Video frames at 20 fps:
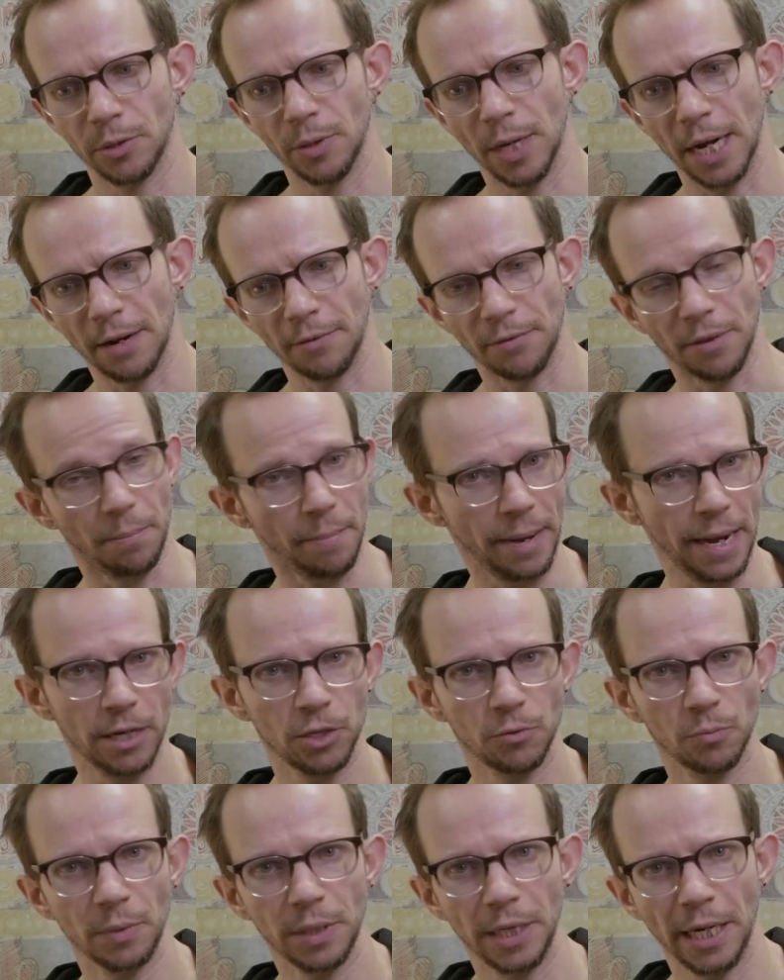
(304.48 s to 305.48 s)
You have the
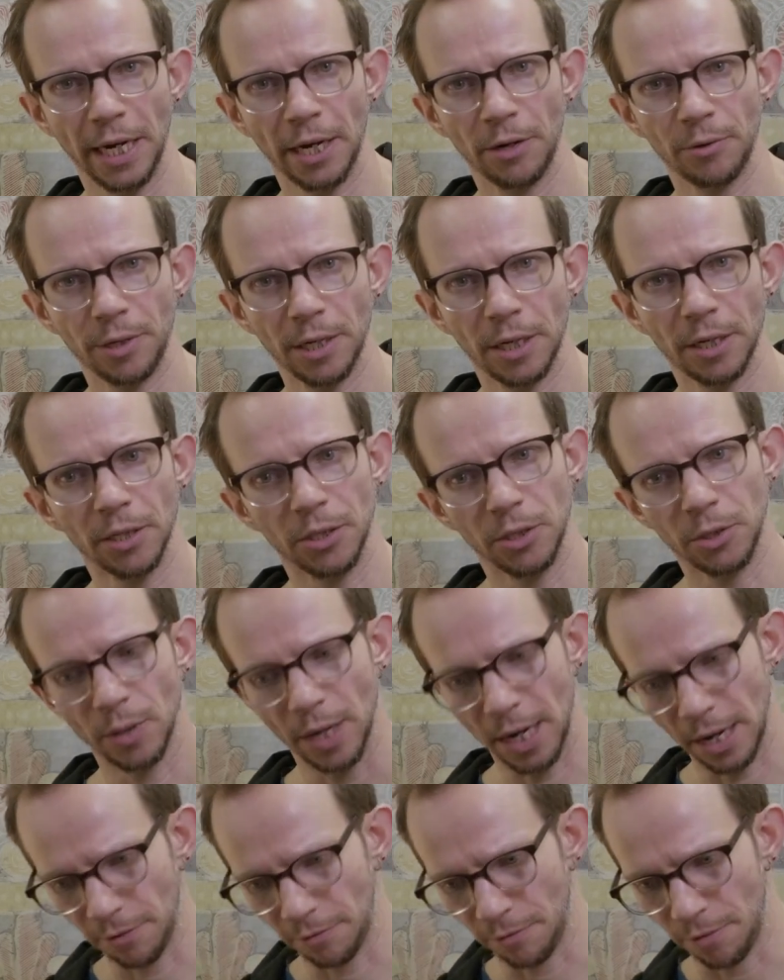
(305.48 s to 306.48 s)
management area, you
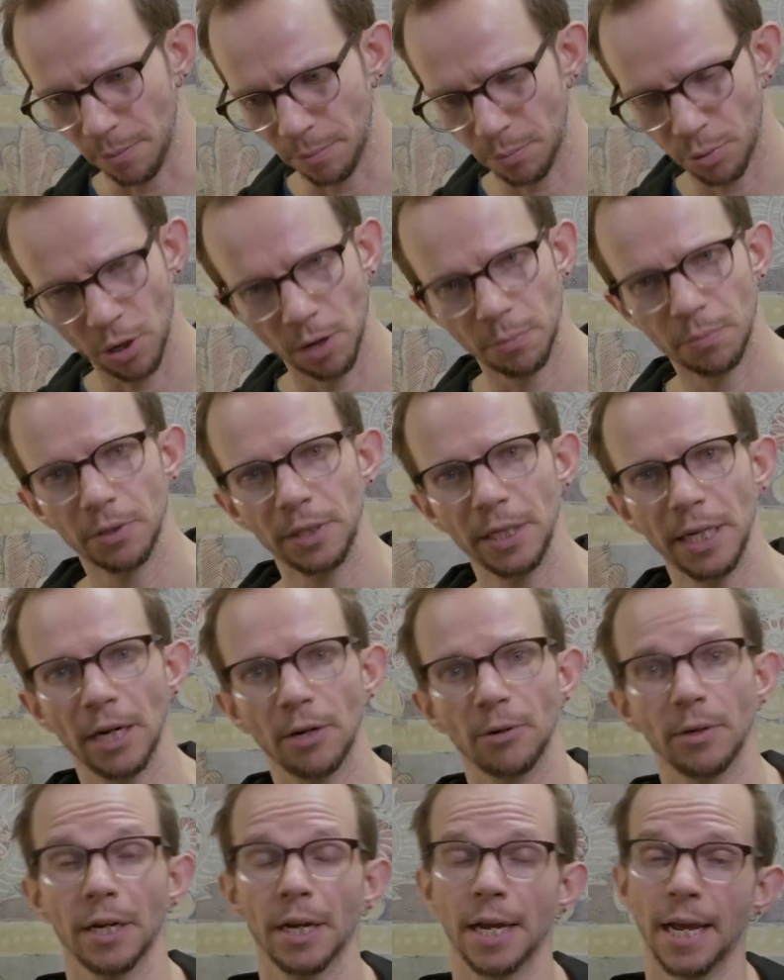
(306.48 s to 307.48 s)
have the property
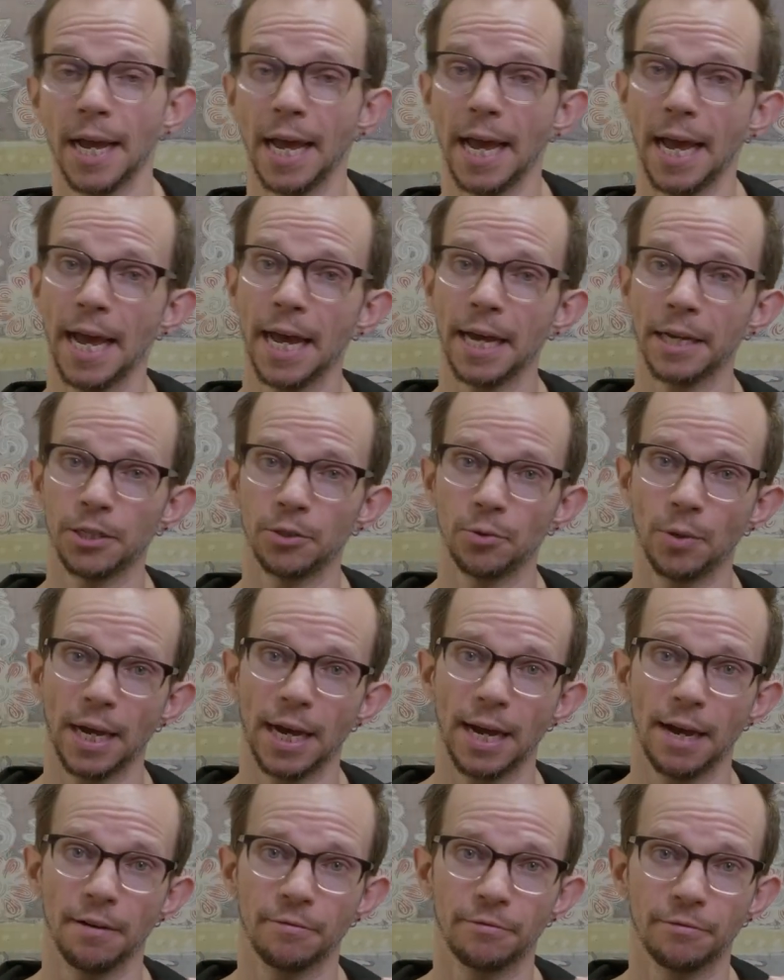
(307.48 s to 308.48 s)
area, and you
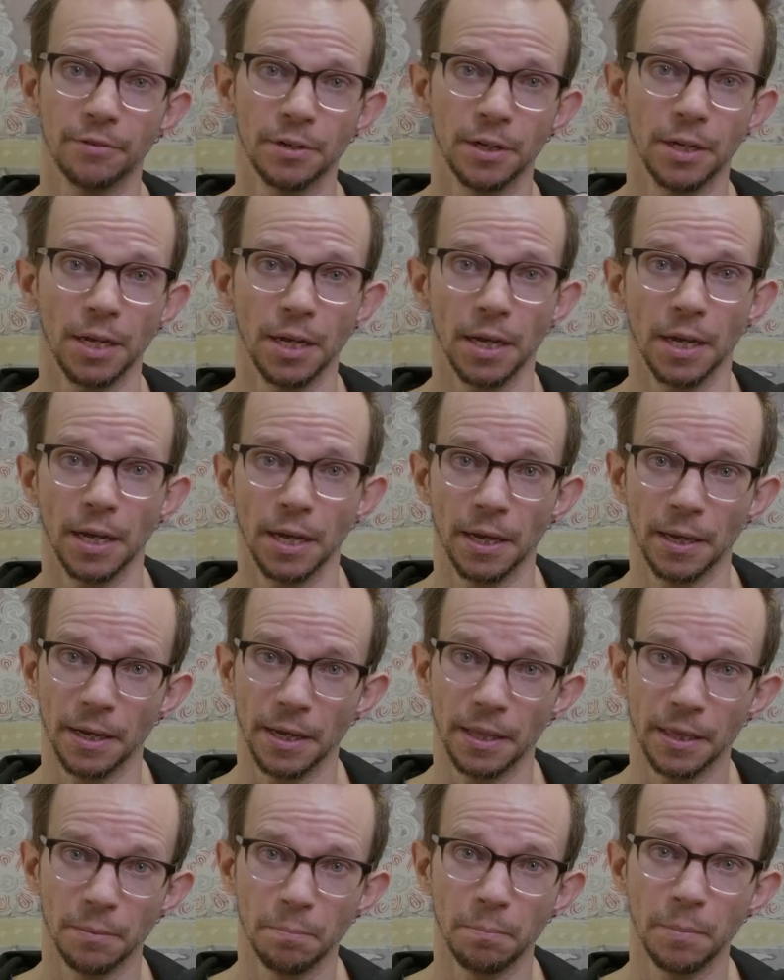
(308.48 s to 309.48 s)
have
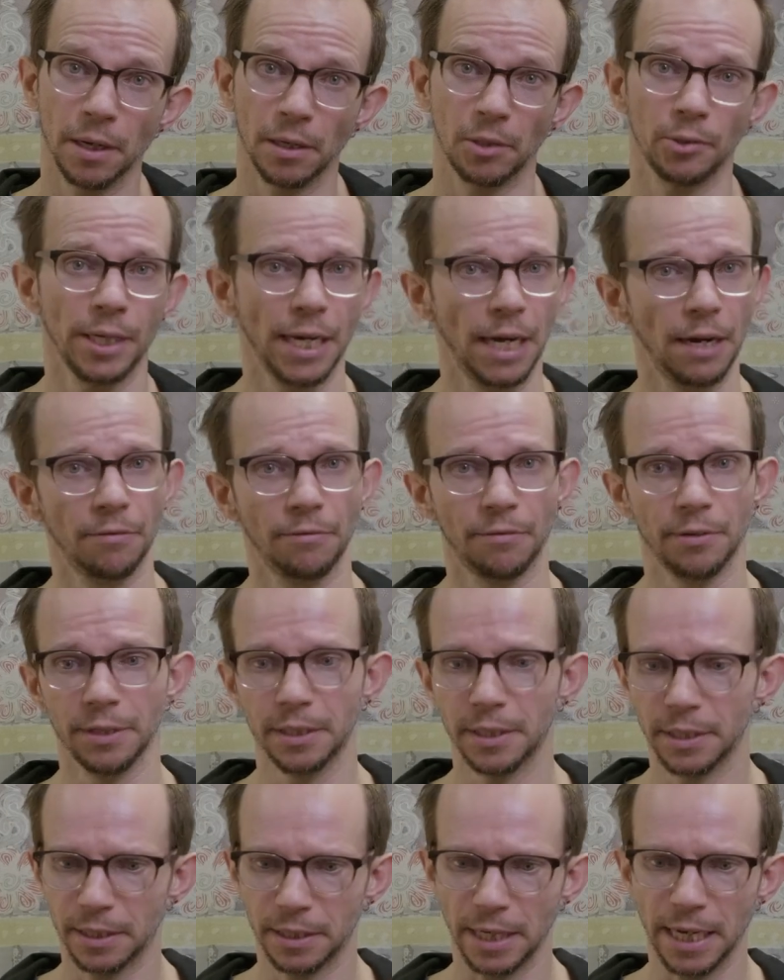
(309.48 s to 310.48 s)
in the middle, you have the
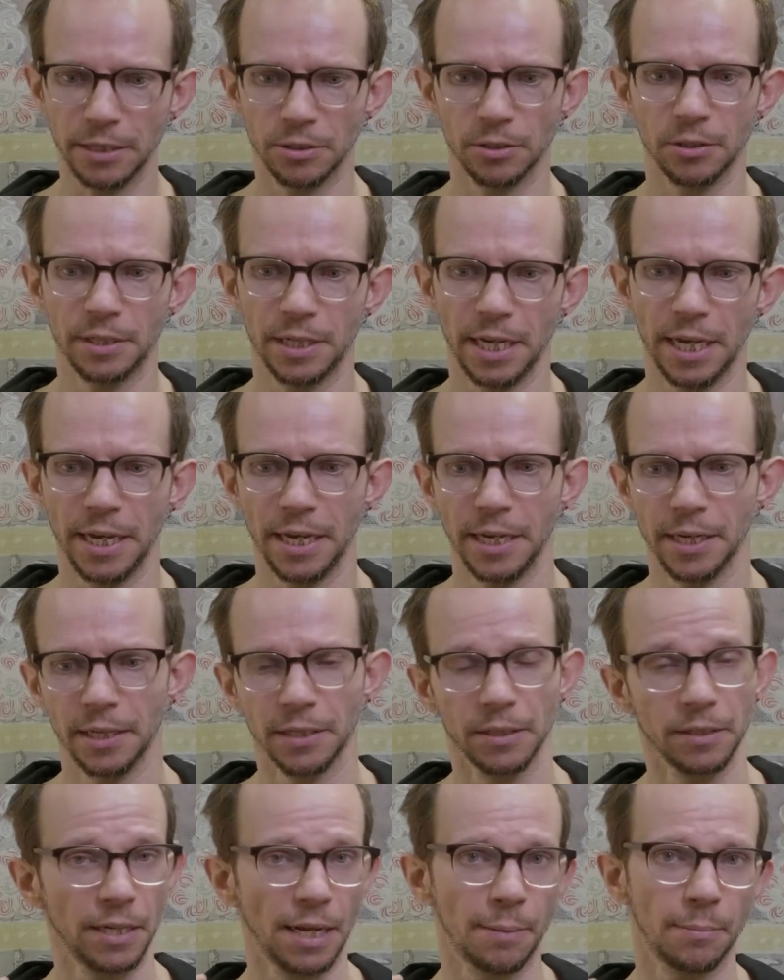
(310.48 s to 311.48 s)
day-to-day
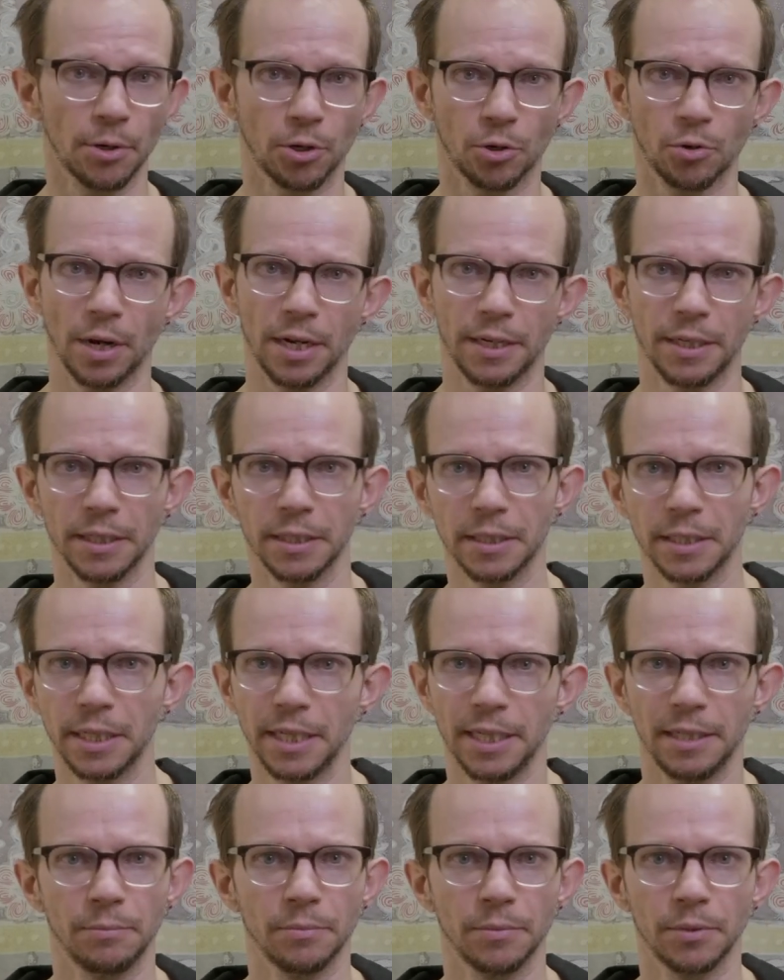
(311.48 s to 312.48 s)
democratic
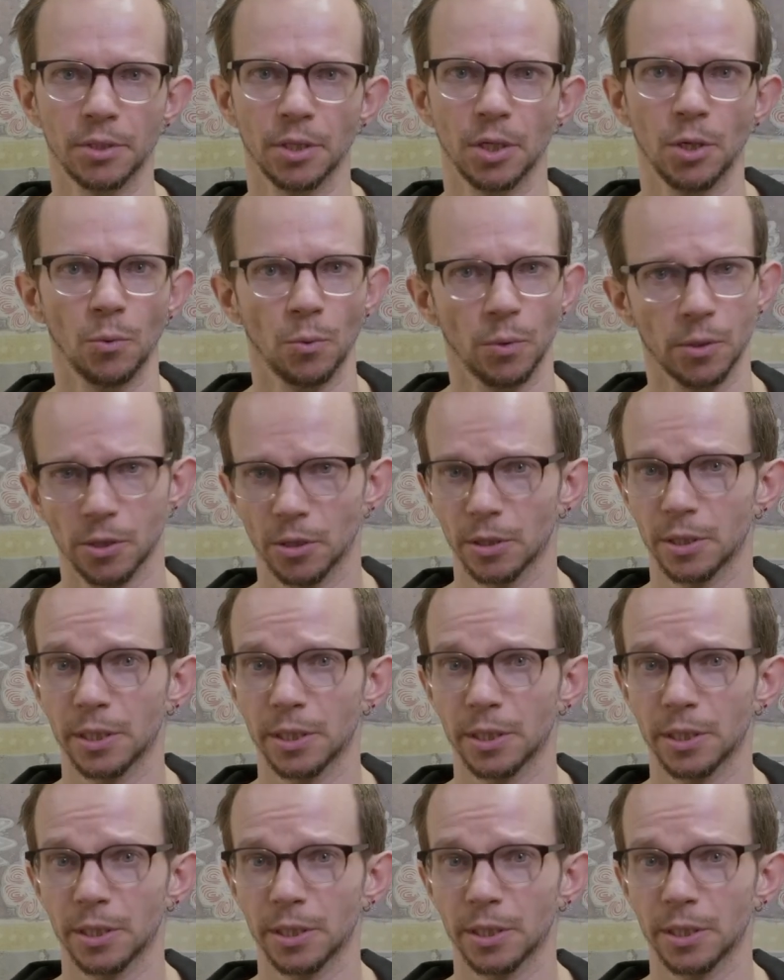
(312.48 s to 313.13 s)
teams, which are